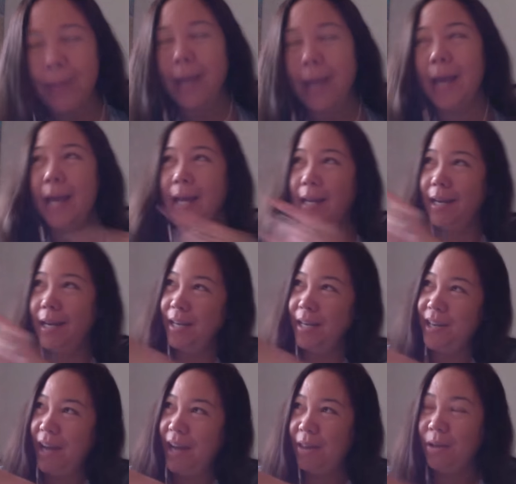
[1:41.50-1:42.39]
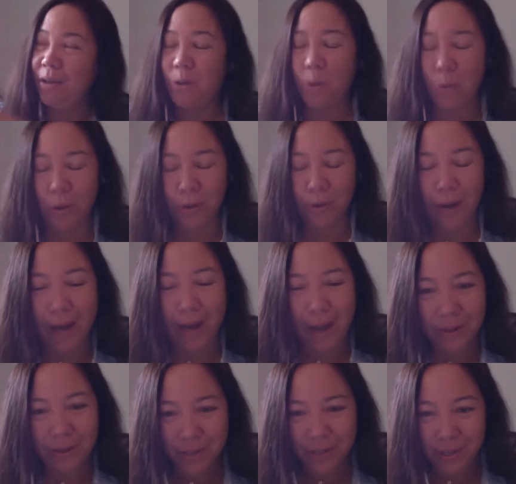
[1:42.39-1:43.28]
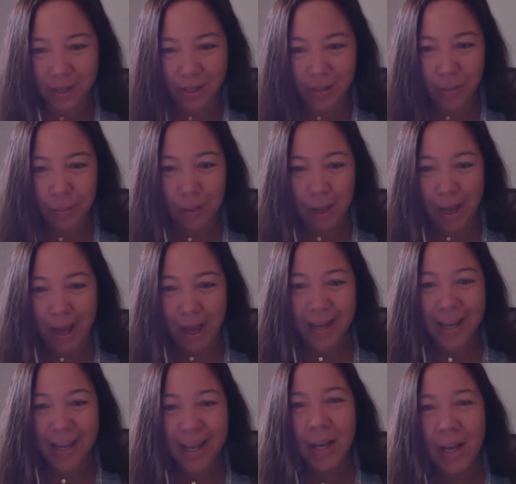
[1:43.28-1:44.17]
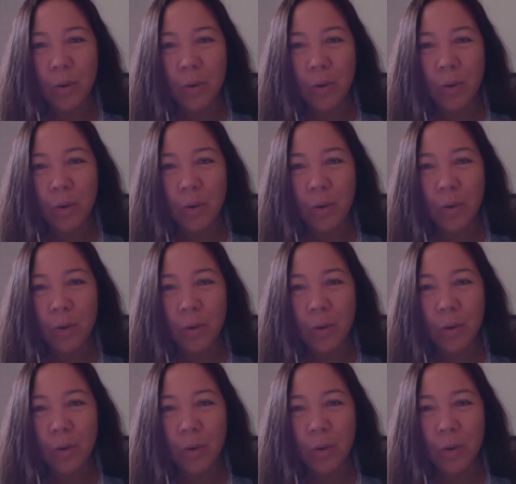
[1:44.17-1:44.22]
at another corner house on the block